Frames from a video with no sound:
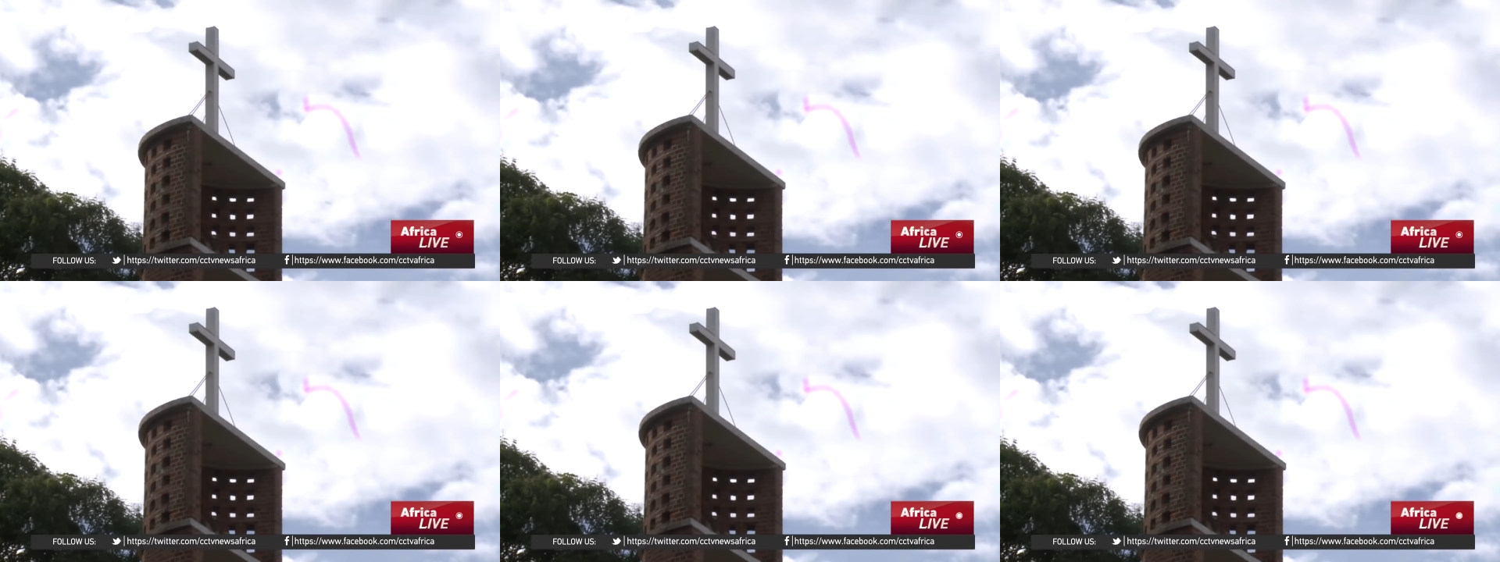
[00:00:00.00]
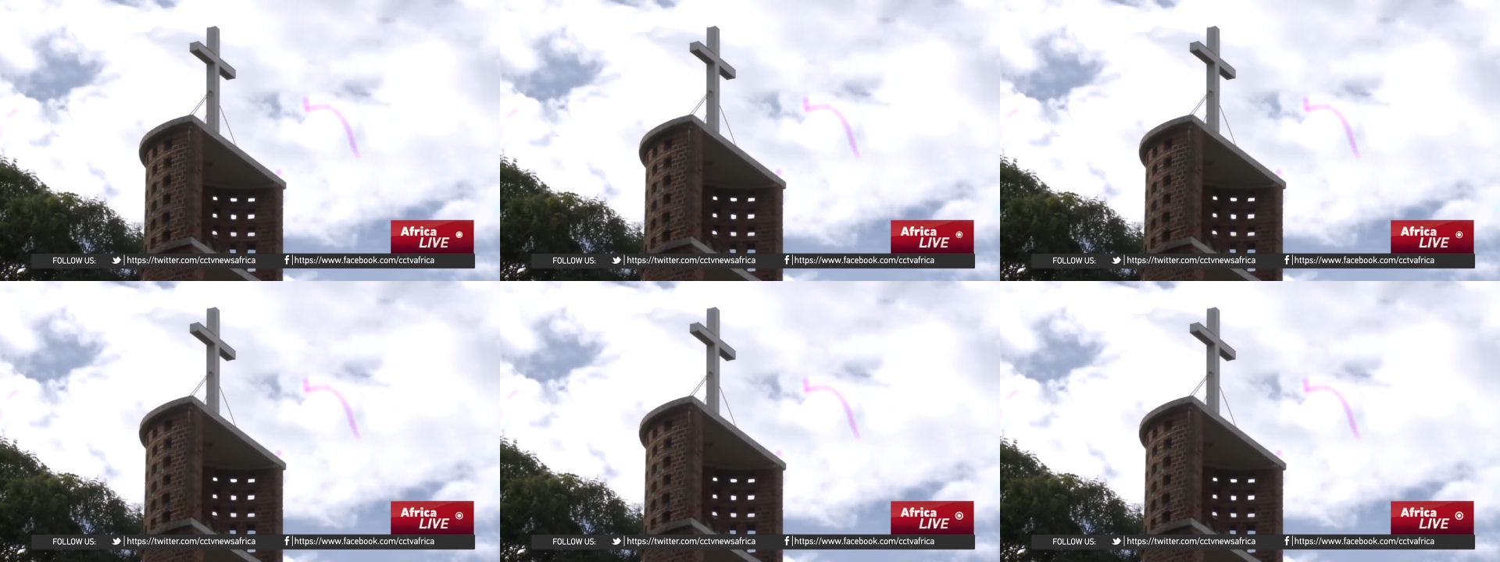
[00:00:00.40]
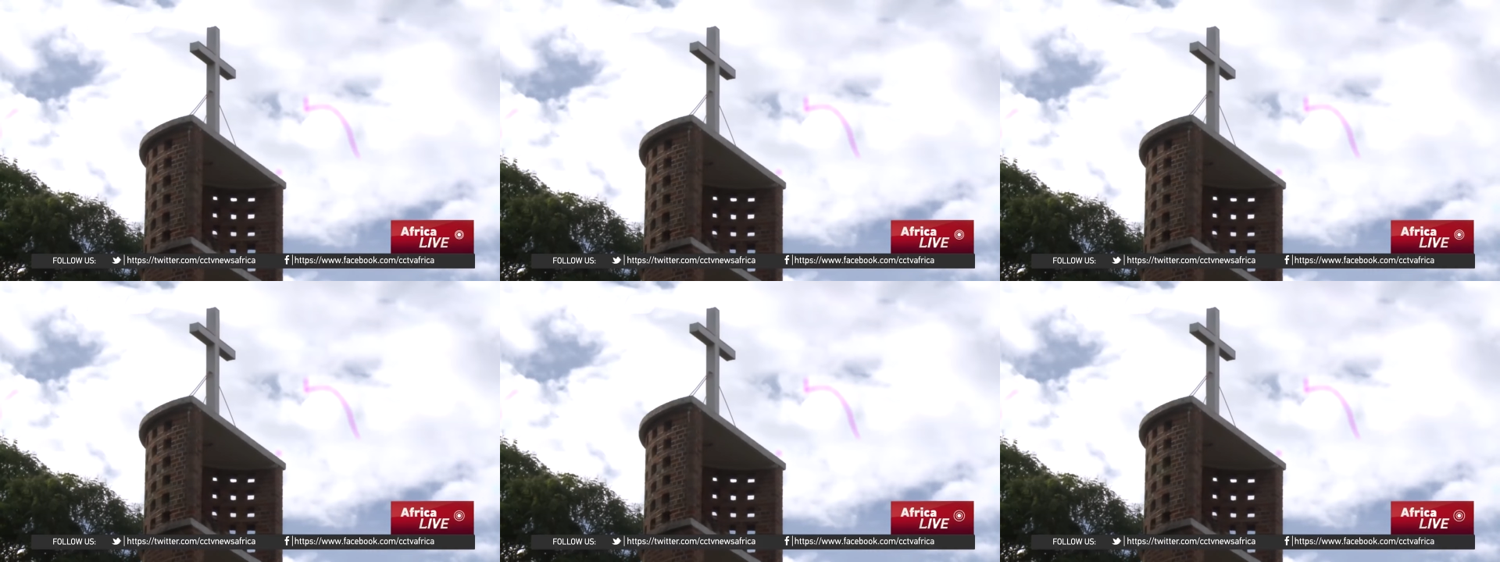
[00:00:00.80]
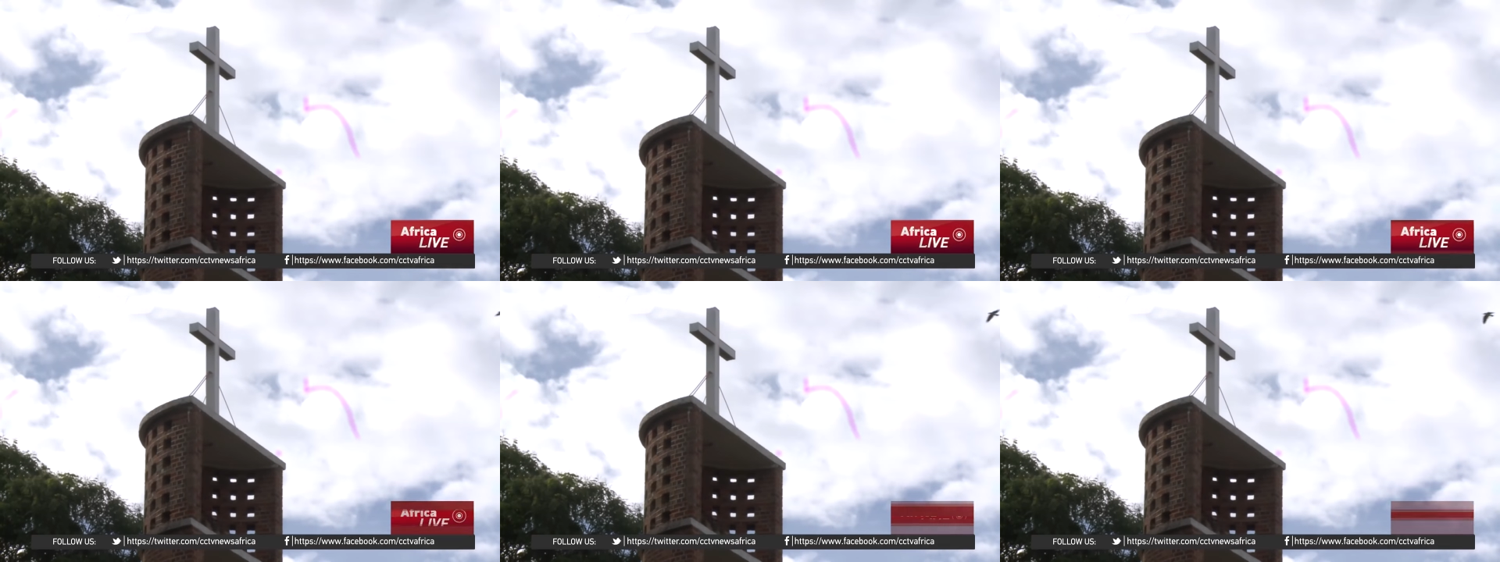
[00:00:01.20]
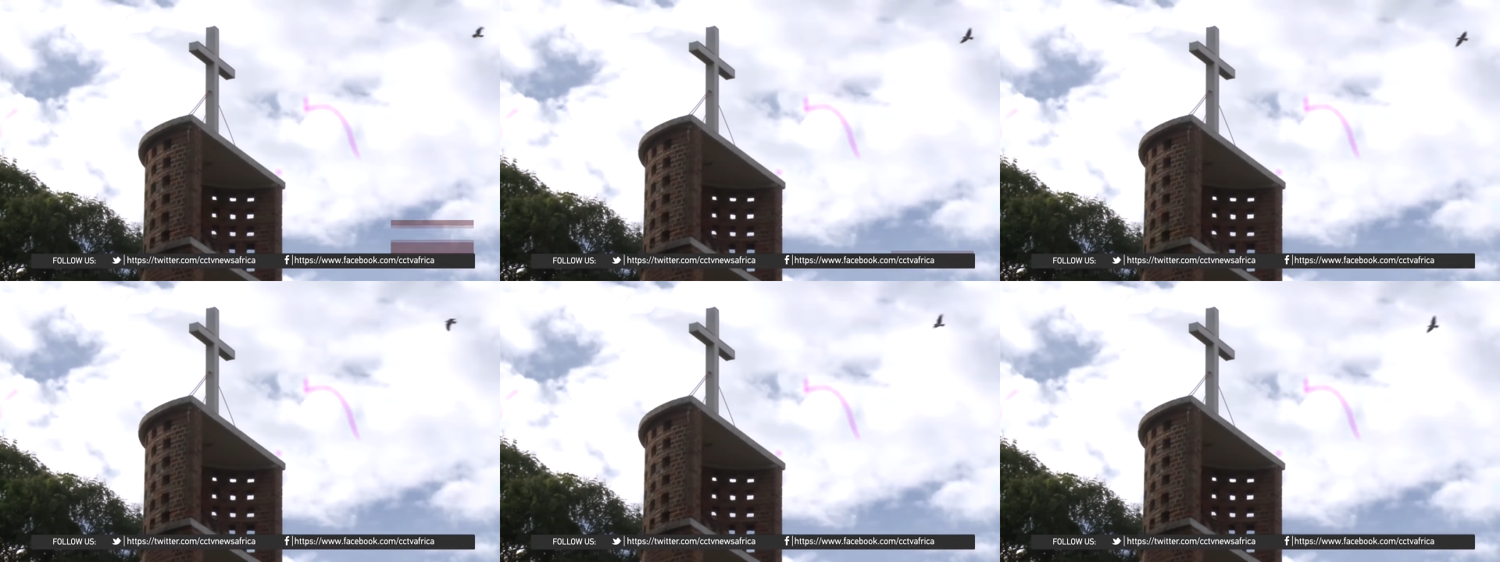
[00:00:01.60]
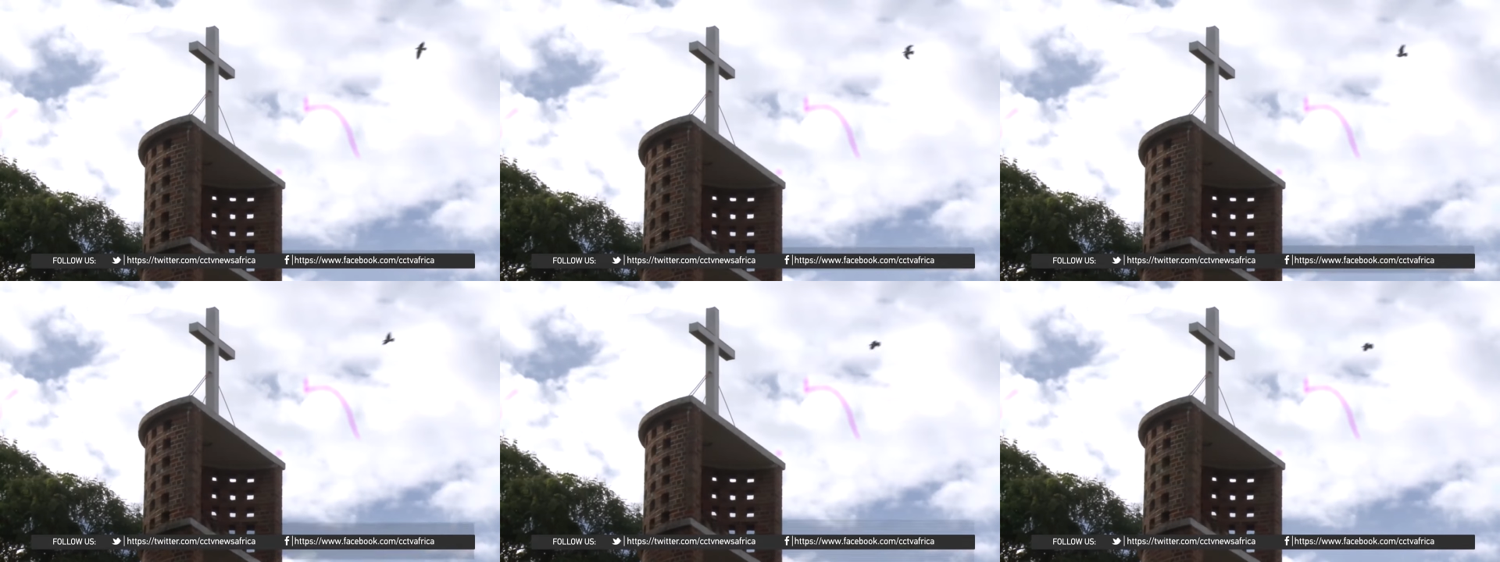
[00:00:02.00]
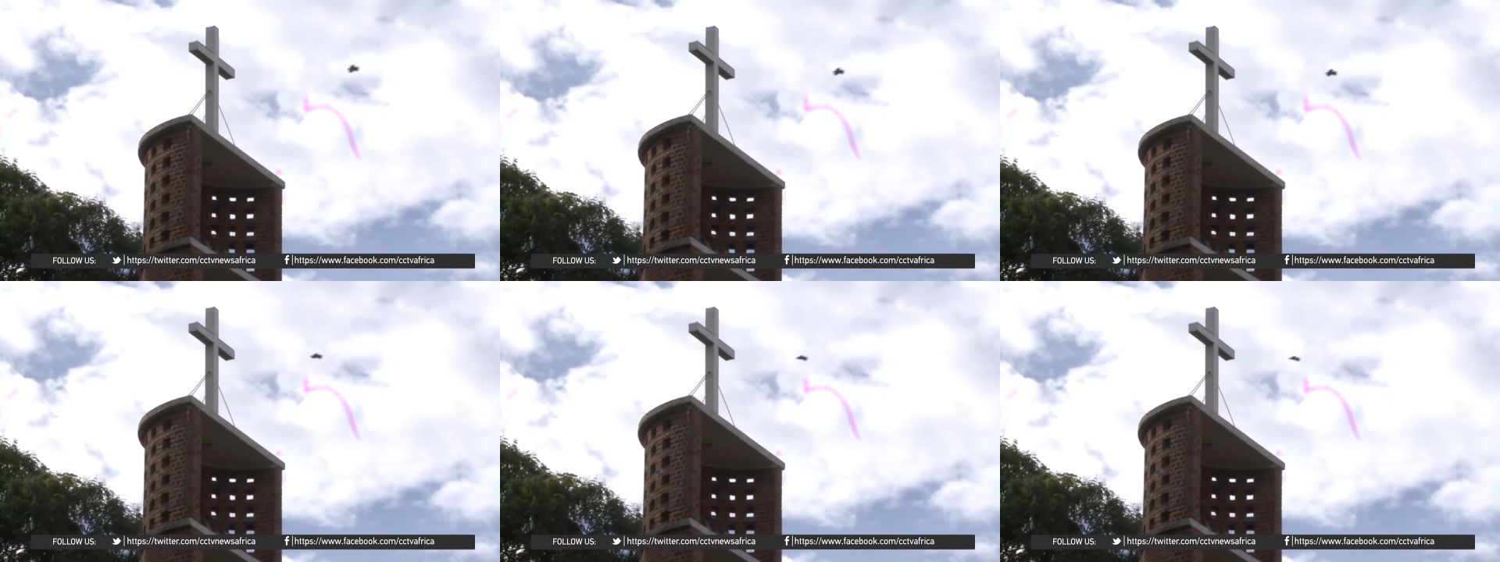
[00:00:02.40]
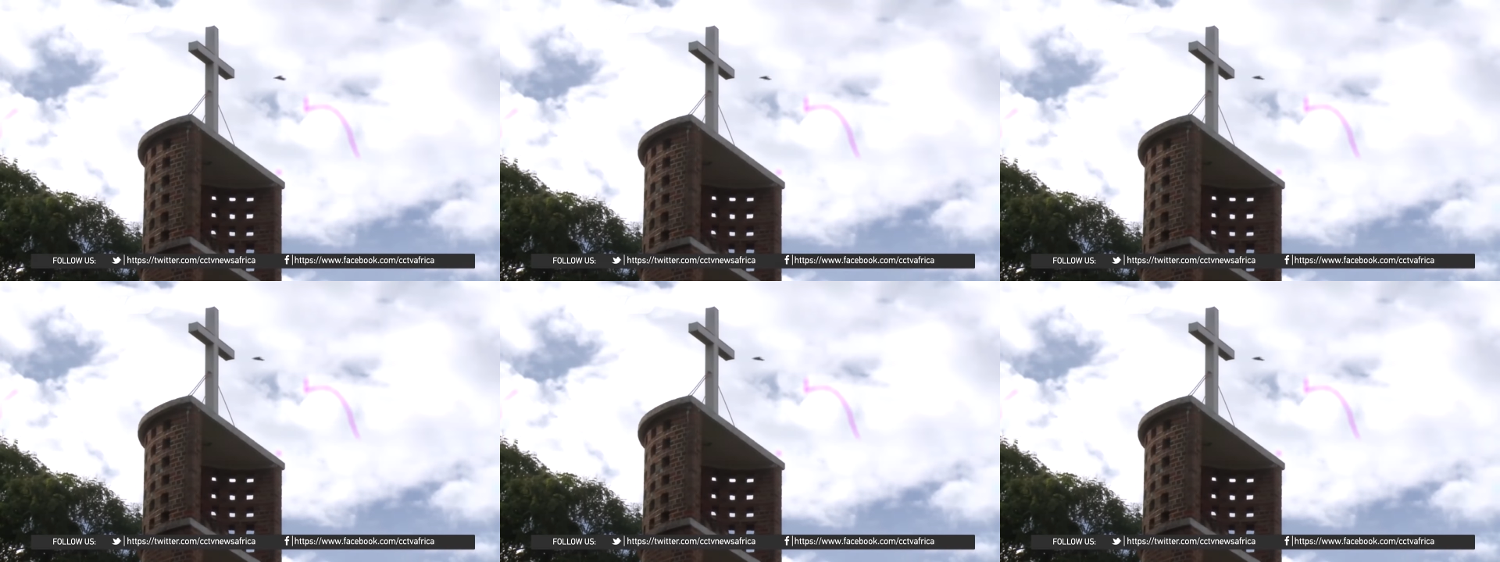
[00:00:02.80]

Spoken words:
(no speaker visible)